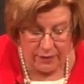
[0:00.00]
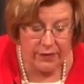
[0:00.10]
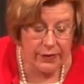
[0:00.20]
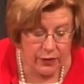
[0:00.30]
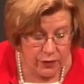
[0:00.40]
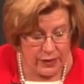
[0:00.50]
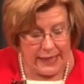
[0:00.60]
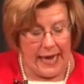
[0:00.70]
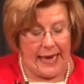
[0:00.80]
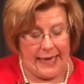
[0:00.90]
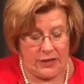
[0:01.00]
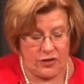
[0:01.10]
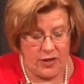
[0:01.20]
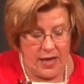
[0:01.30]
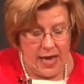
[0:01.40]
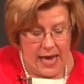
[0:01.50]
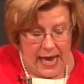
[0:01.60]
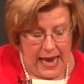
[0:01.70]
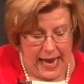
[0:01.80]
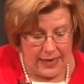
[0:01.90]
at a very early age.
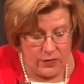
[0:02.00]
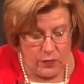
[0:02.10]
And